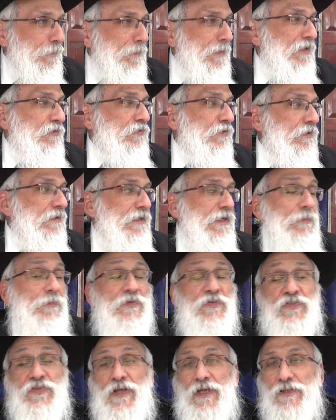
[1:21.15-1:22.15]
but basically the
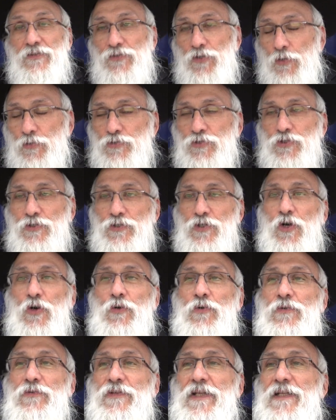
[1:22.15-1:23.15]
Rebbe said, don't you
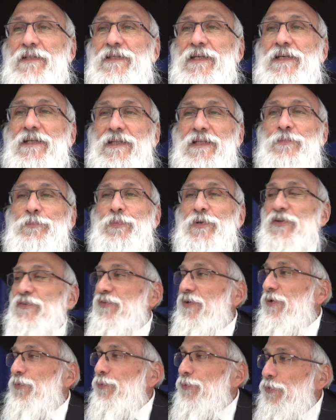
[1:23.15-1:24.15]
know that the
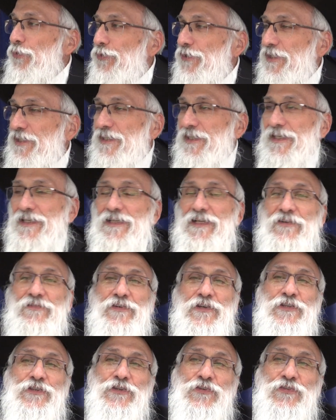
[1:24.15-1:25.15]
Olympics are rooted in
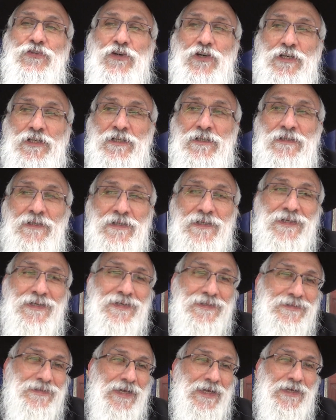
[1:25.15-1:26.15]
Avodah Zarah?
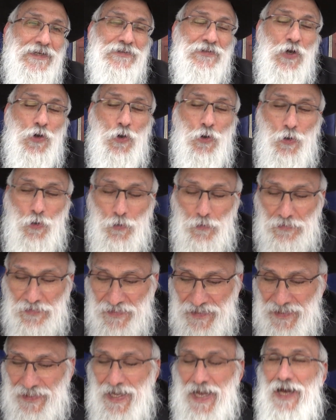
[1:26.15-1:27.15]
Take the whole
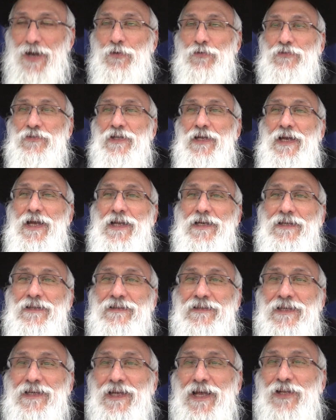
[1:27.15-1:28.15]
thing out.
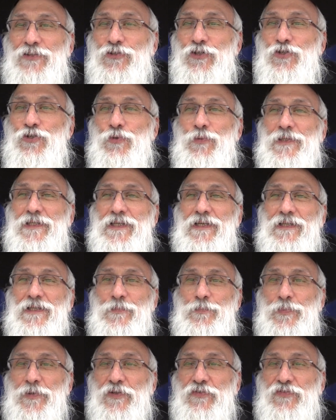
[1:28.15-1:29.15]
Anything had to do with the
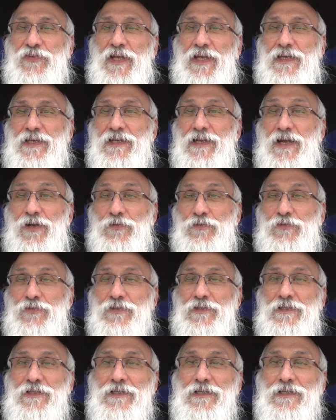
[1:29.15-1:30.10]
Olympics, take it out.